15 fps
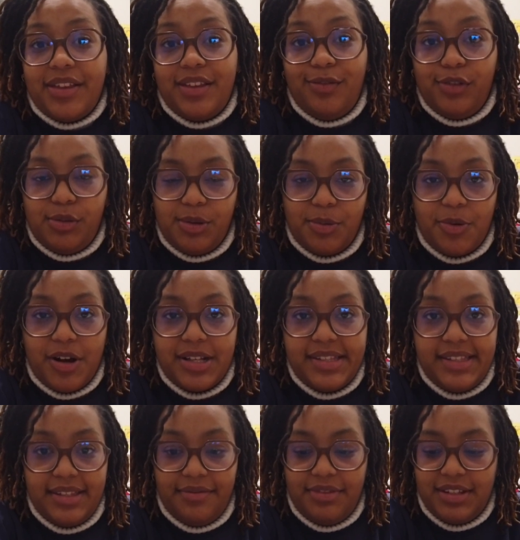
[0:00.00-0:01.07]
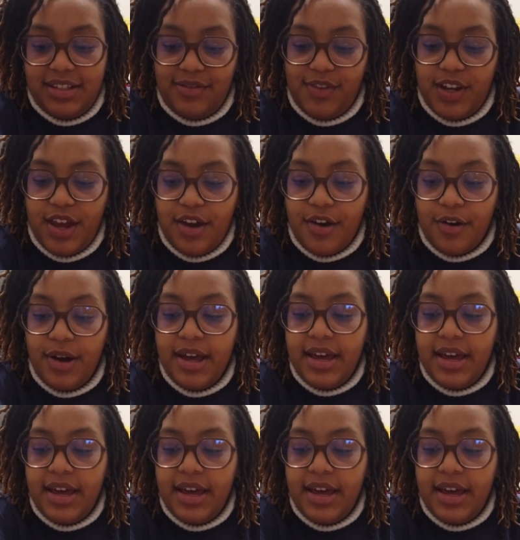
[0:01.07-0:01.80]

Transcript: the filming process of this video.